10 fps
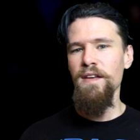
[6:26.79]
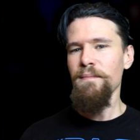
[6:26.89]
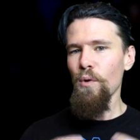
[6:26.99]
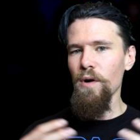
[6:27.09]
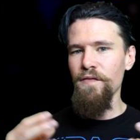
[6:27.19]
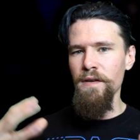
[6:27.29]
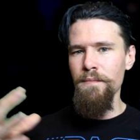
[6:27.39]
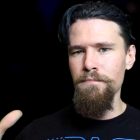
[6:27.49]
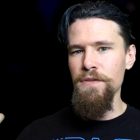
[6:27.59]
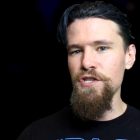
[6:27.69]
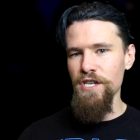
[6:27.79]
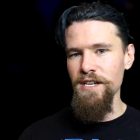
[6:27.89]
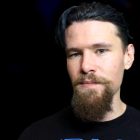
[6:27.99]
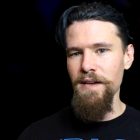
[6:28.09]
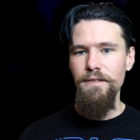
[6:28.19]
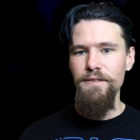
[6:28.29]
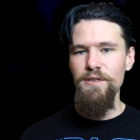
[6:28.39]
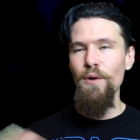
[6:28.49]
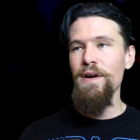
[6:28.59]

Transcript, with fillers: They're more of a machinima. So